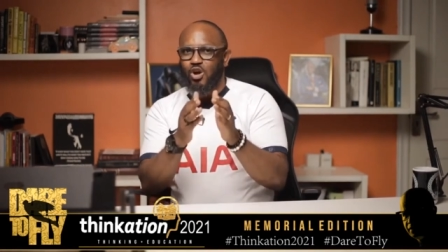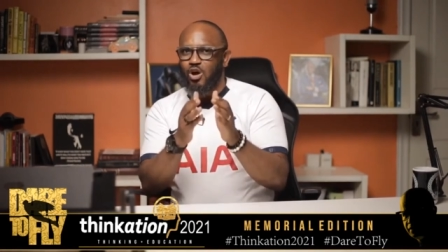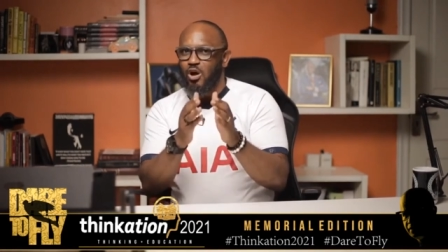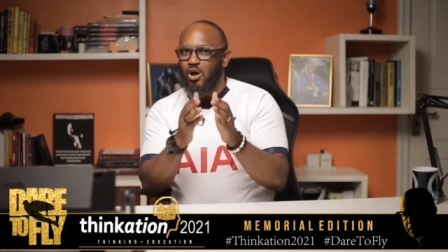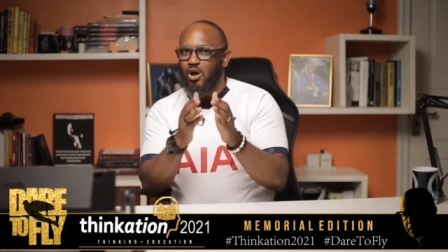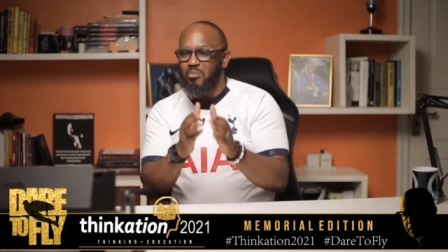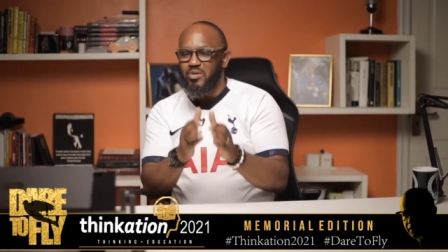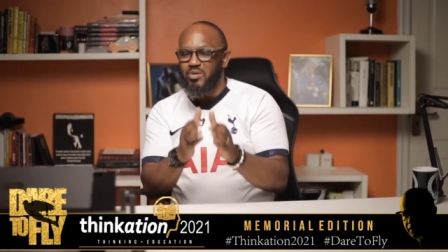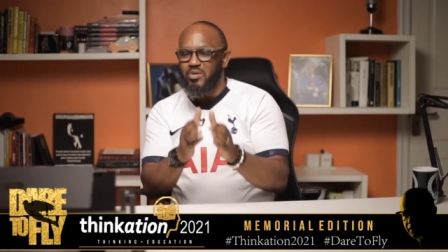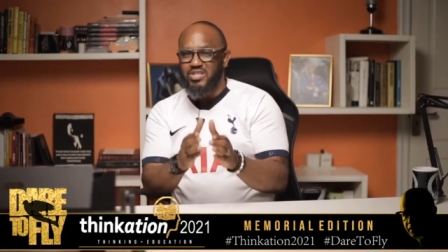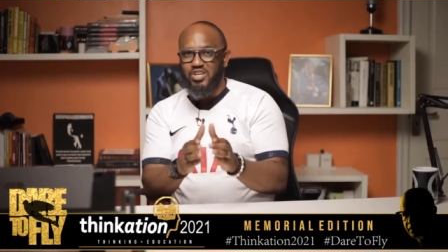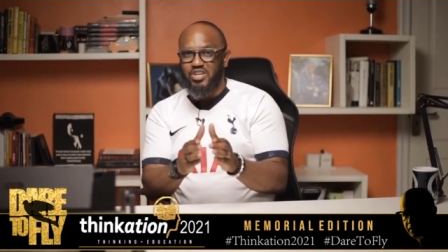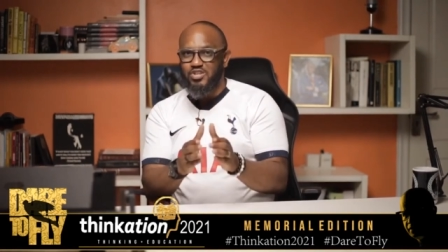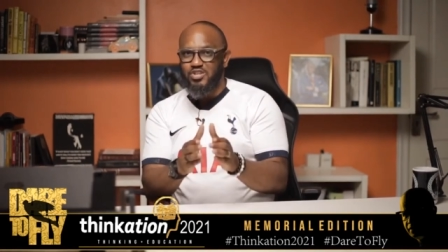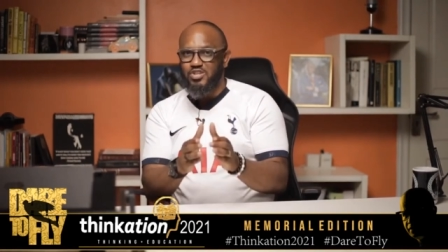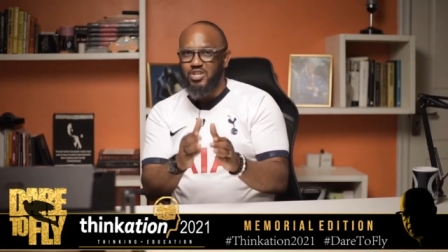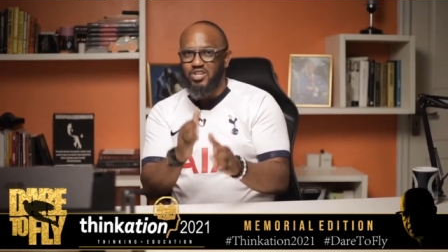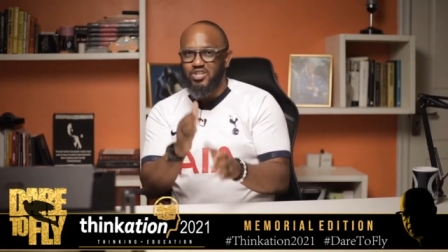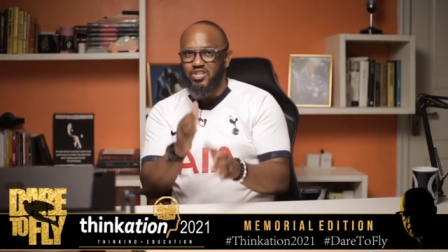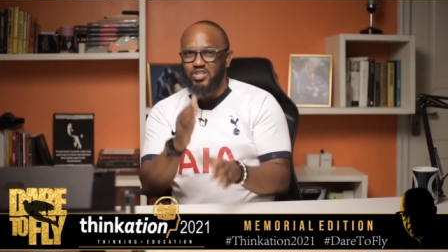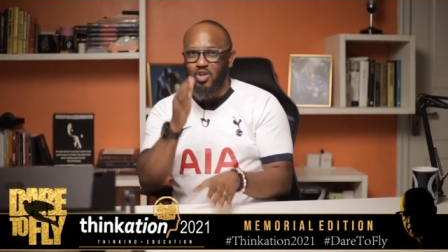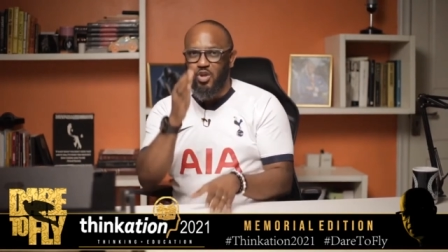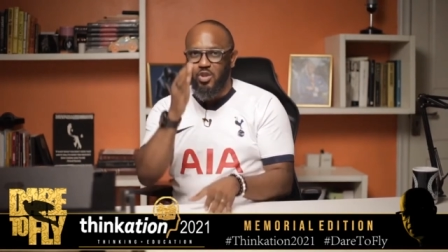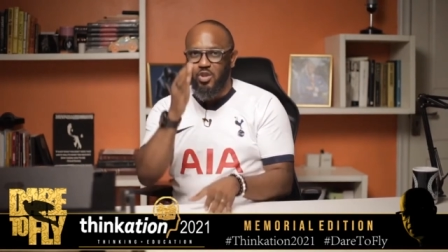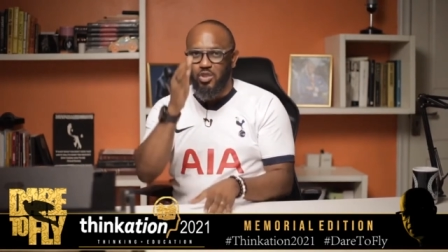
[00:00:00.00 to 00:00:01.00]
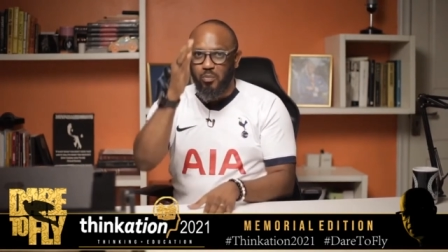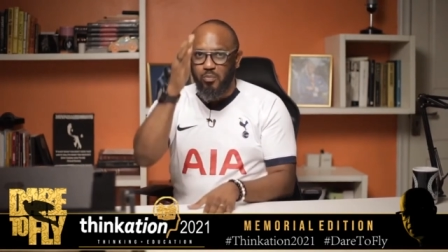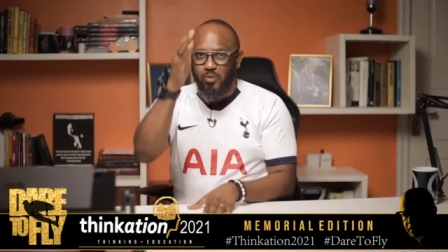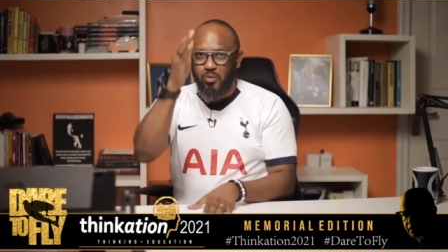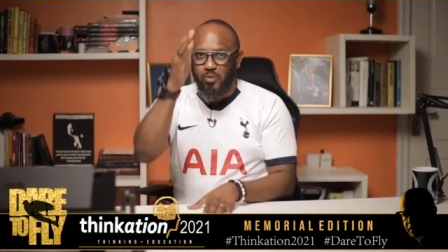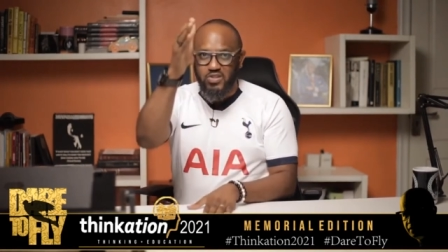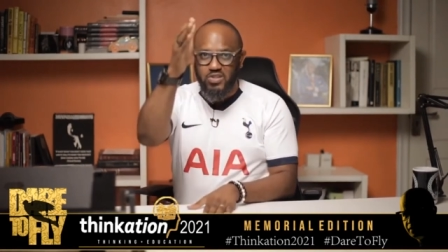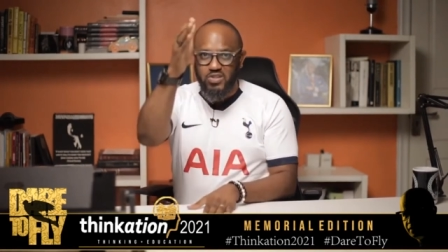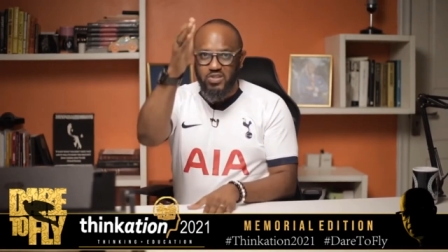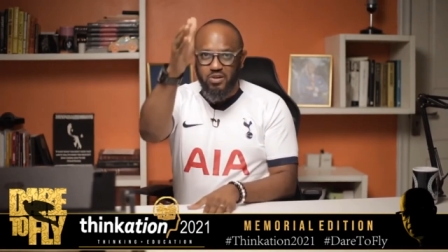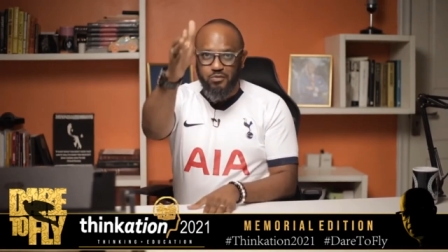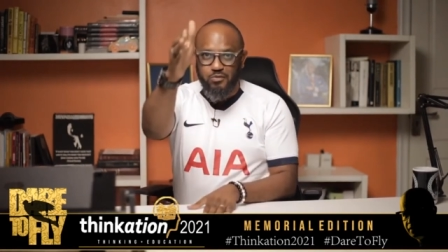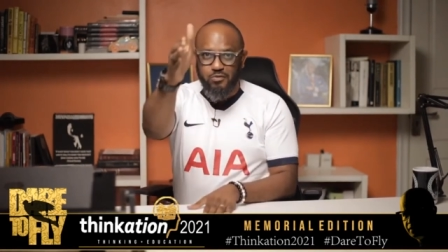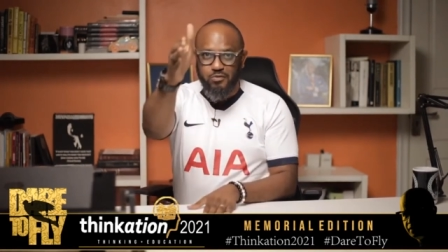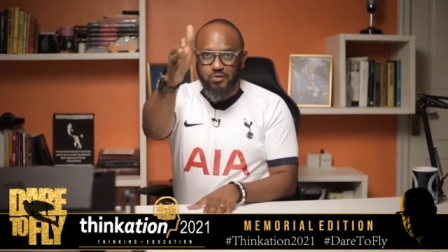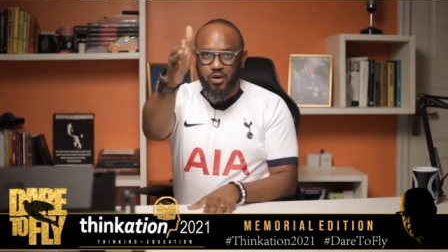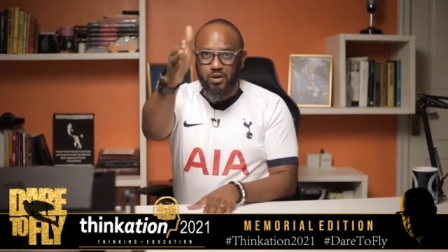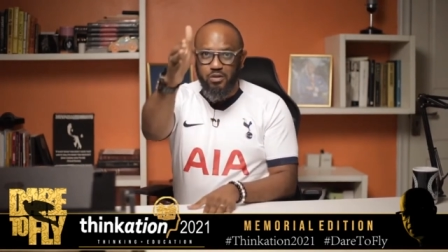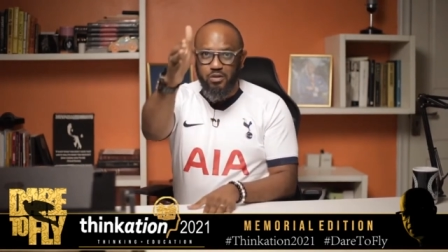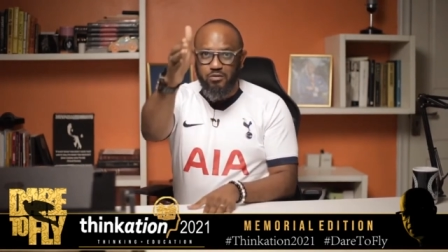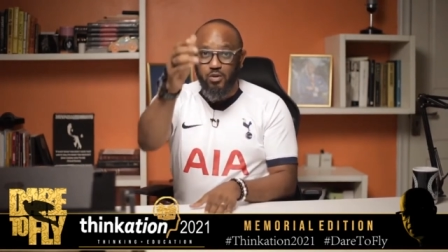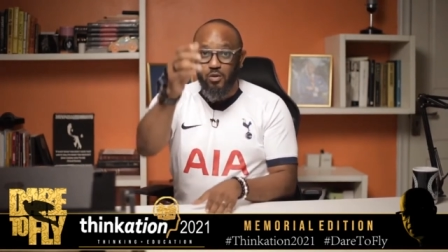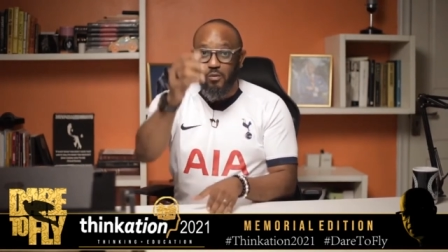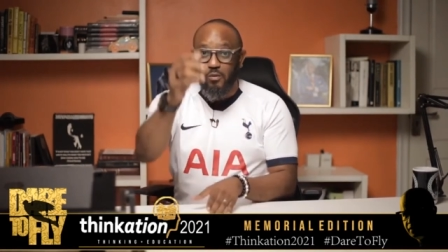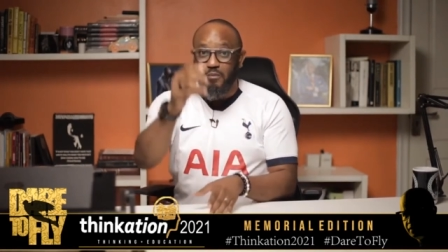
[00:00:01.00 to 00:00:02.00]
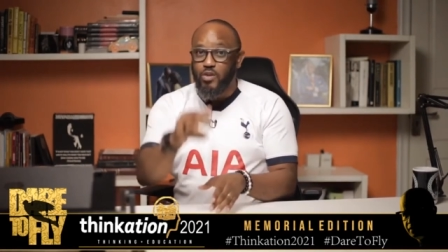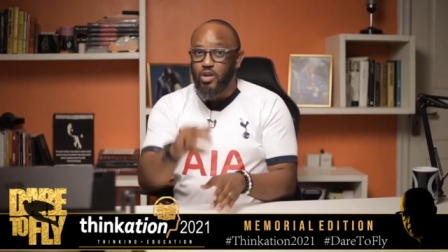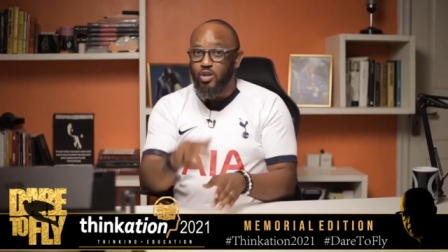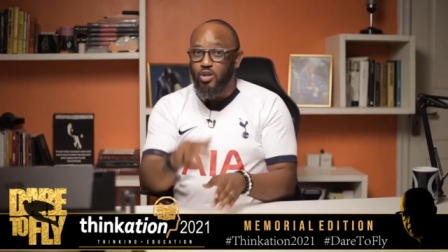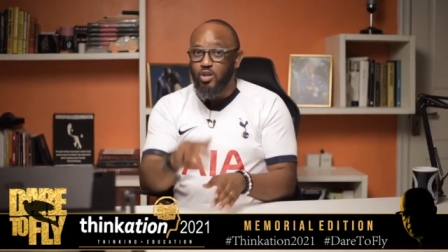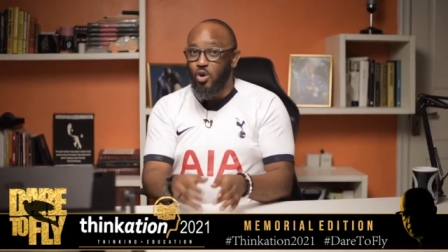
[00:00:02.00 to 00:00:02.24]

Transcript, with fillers: competition is not the person in front of you,